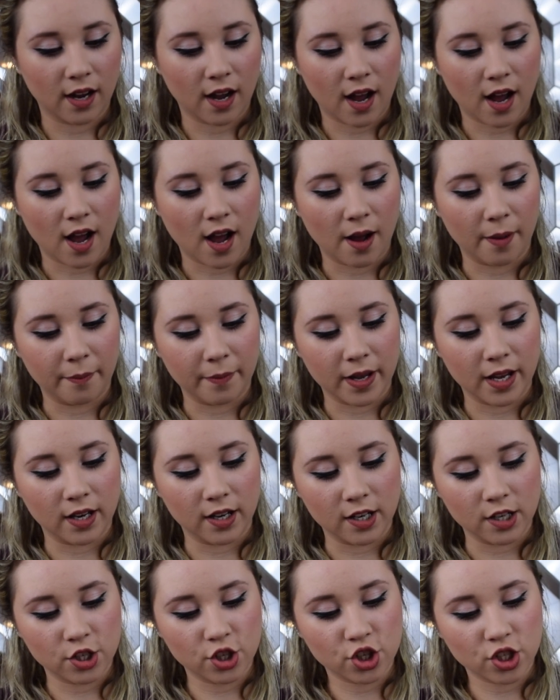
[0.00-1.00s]
It
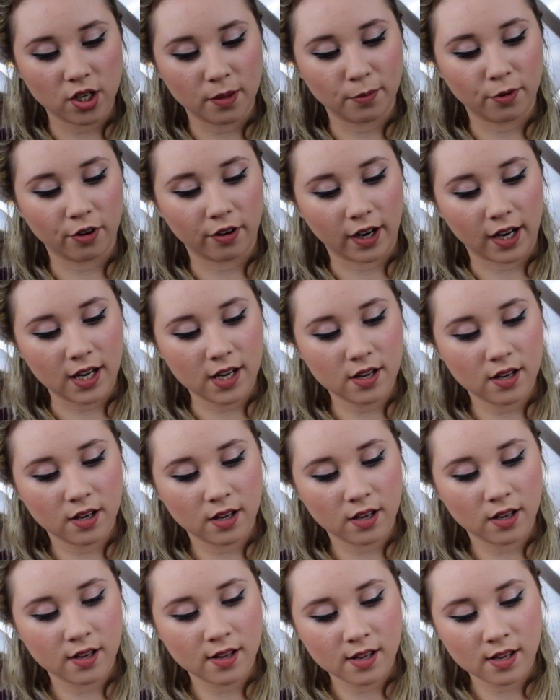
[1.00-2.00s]
is shimmery.
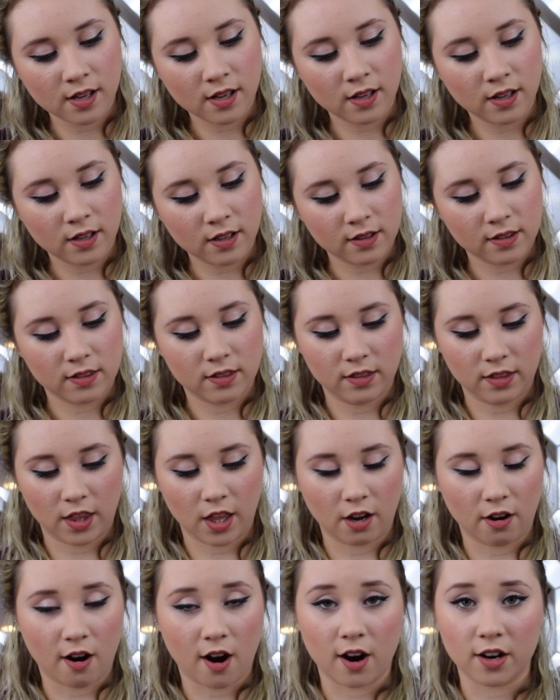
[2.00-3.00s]

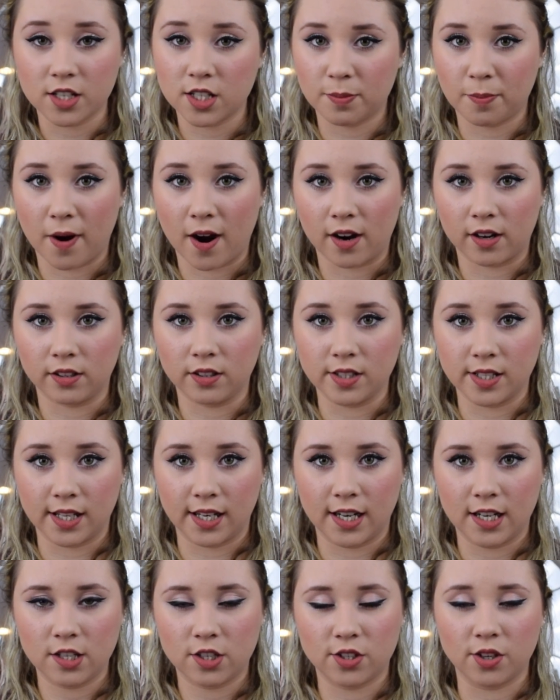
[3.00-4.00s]
There are sparkles
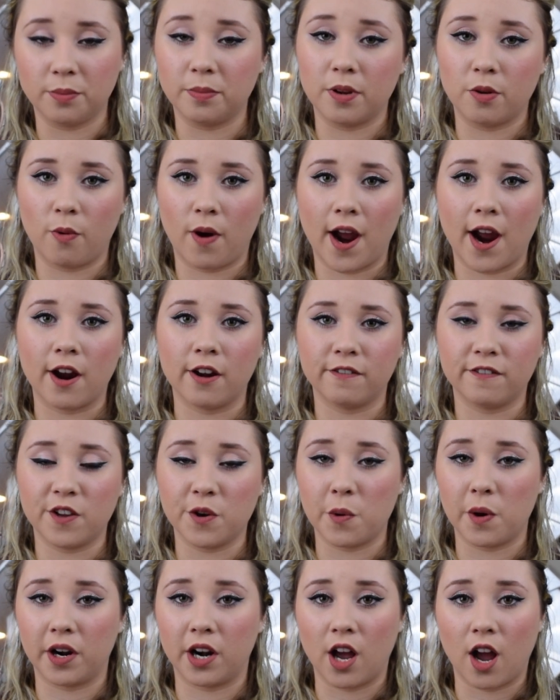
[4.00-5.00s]
in it, so beware if
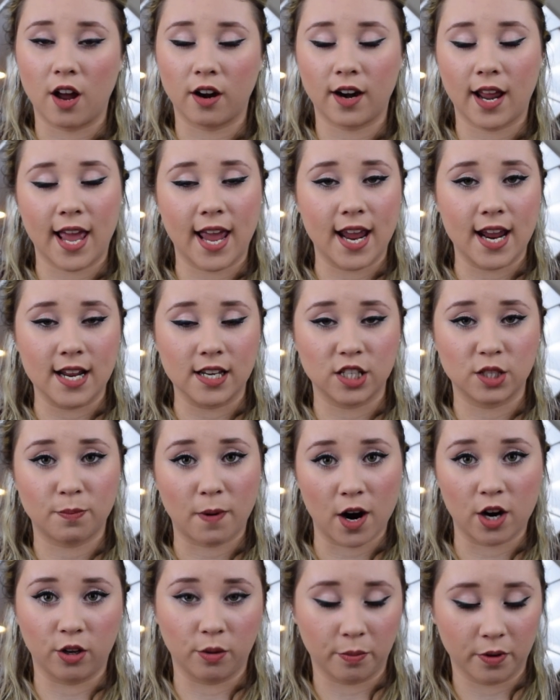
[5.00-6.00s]
you are not a
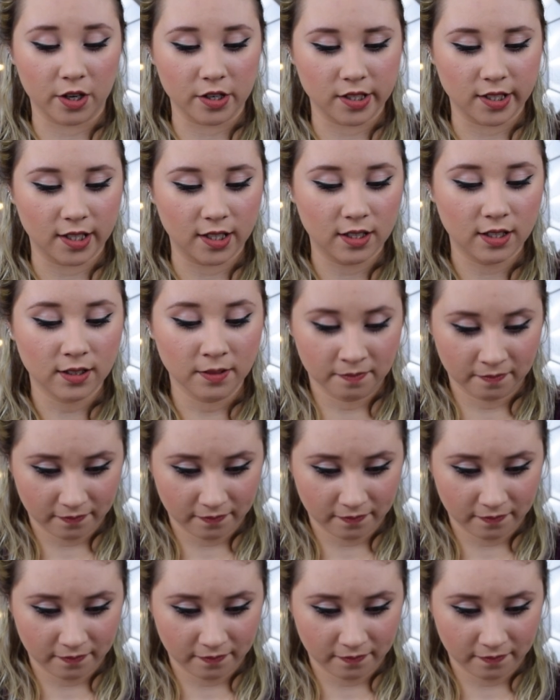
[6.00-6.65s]
sparkle person.